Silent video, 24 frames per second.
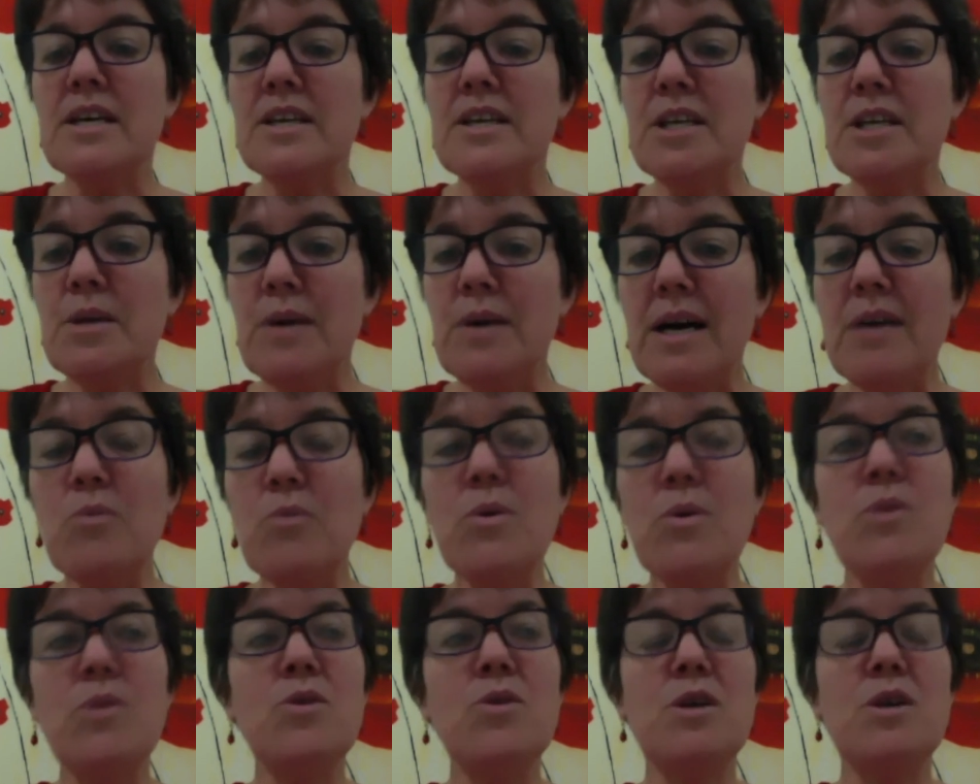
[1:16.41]
You are
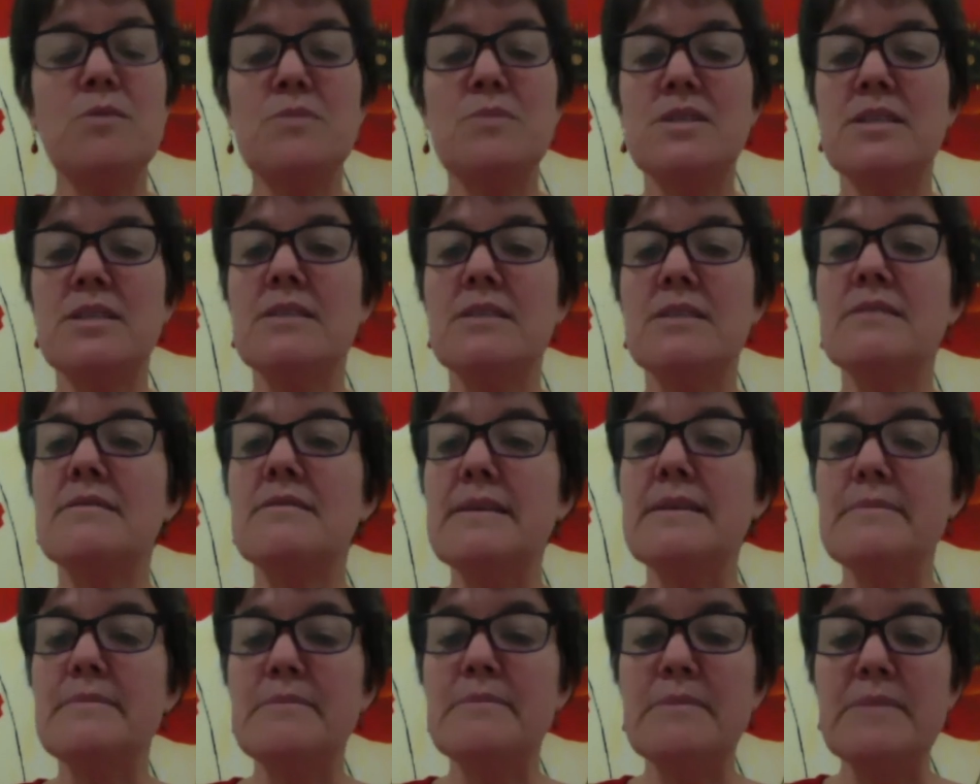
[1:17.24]
welcome to
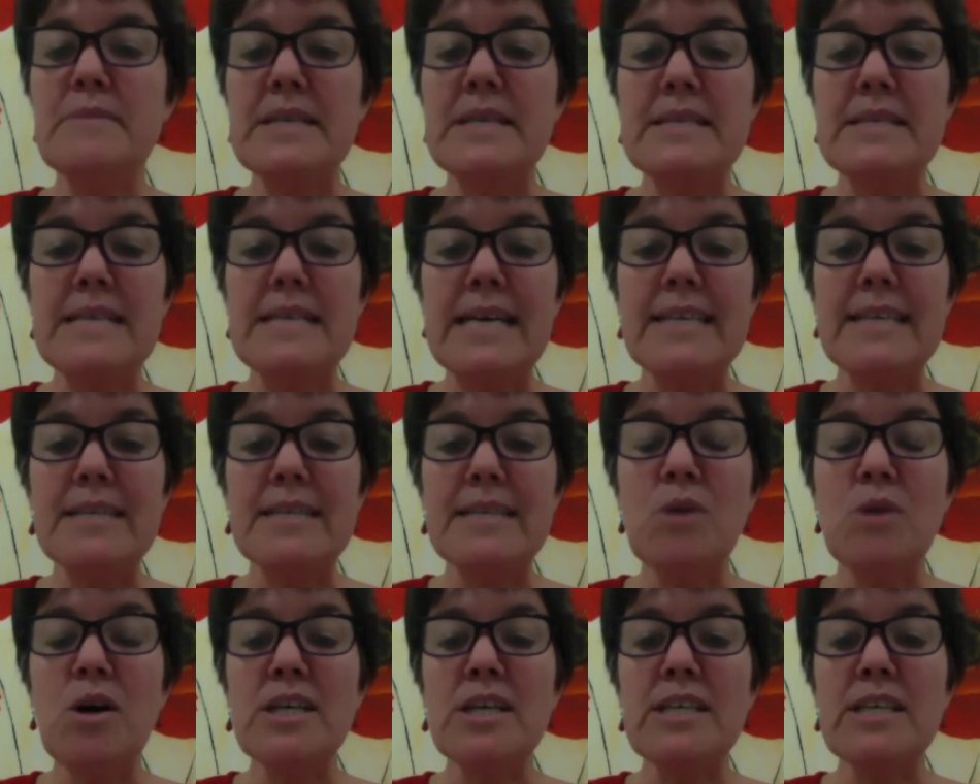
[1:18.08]
take the
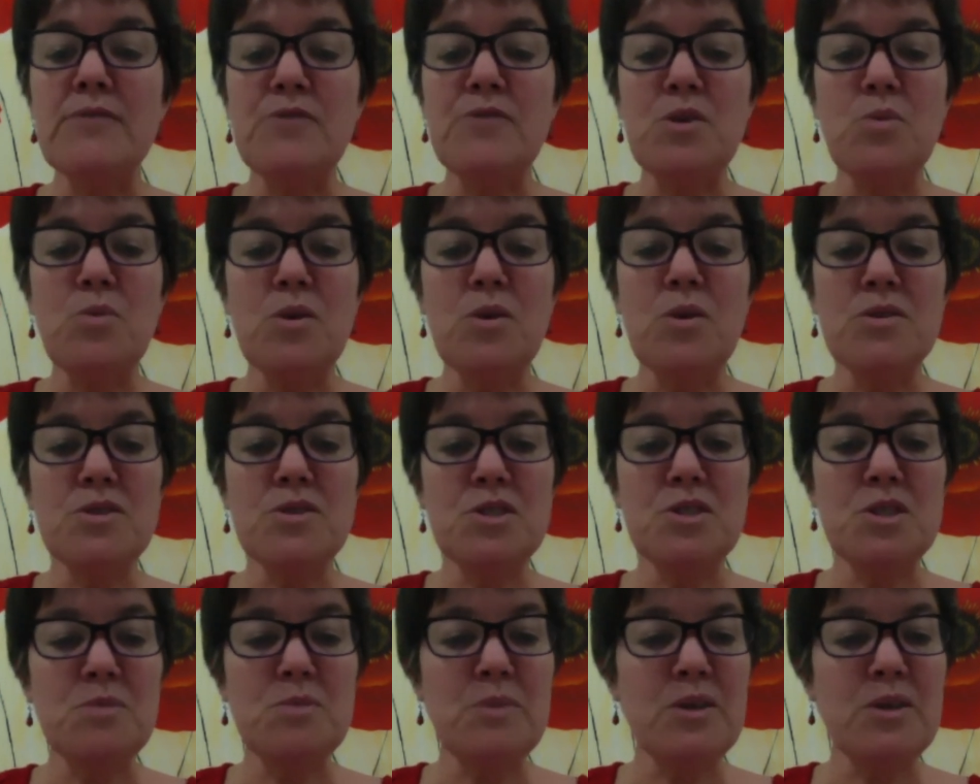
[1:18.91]
mic if you want to,